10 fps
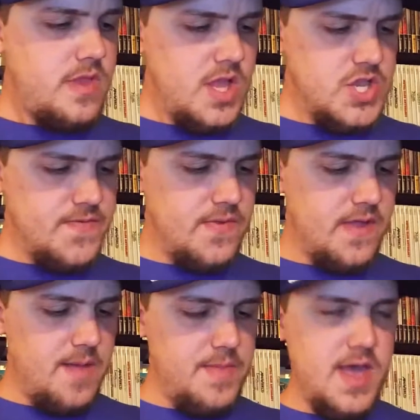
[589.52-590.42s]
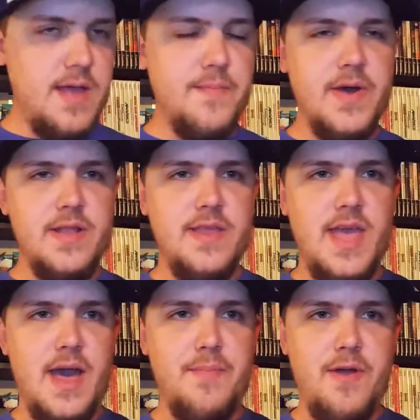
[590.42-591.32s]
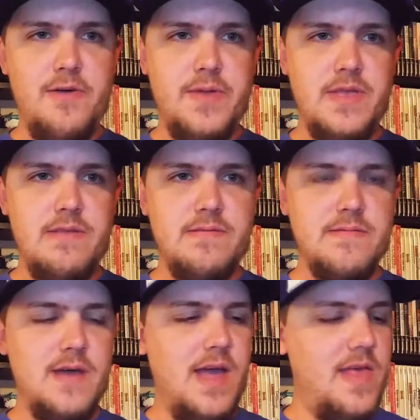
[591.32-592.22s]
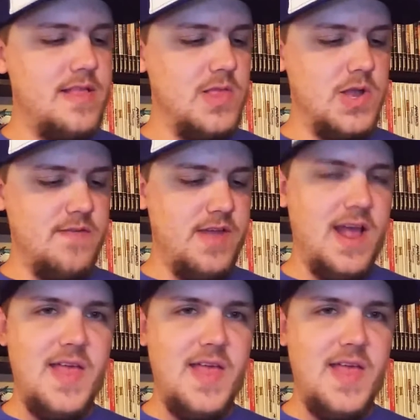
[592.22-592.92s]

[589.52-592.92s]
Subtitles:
Just for the time being, but yeah, probably I like the look of it.